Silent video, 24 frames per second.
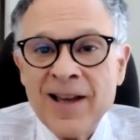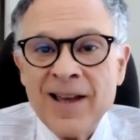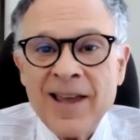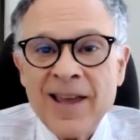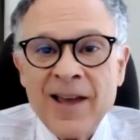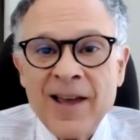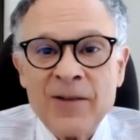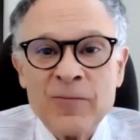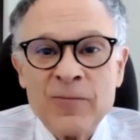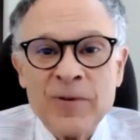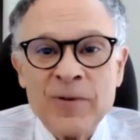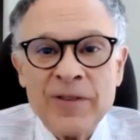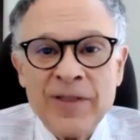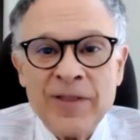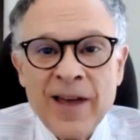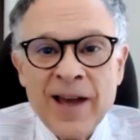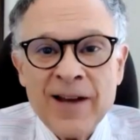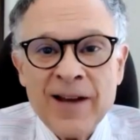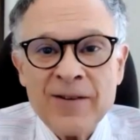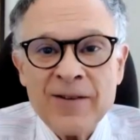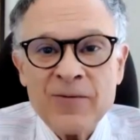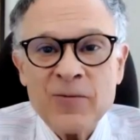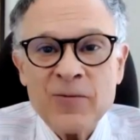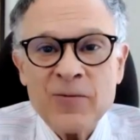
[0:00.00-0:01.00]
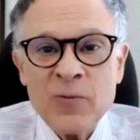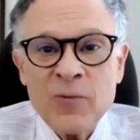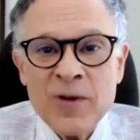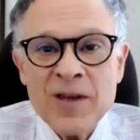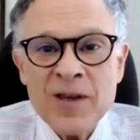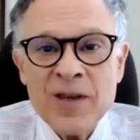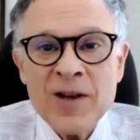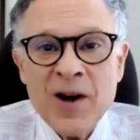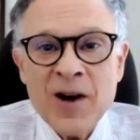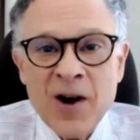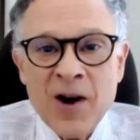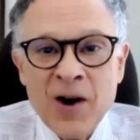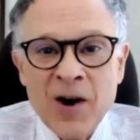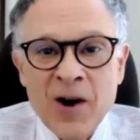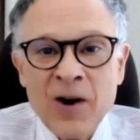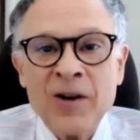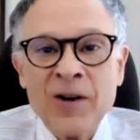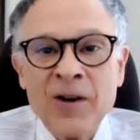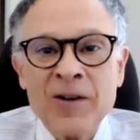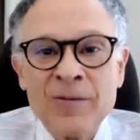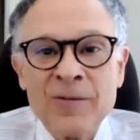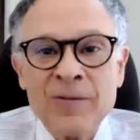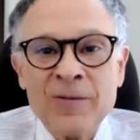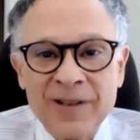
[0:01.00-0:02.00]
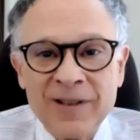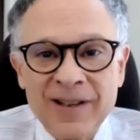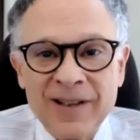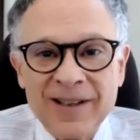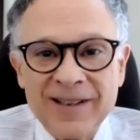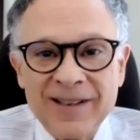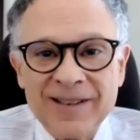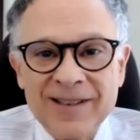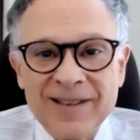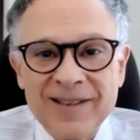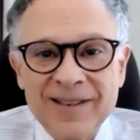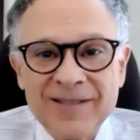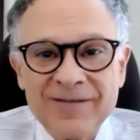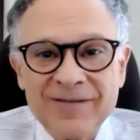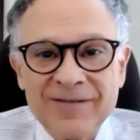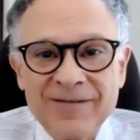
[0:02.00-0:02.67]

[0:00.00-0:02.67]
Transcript: And with that, we are complete.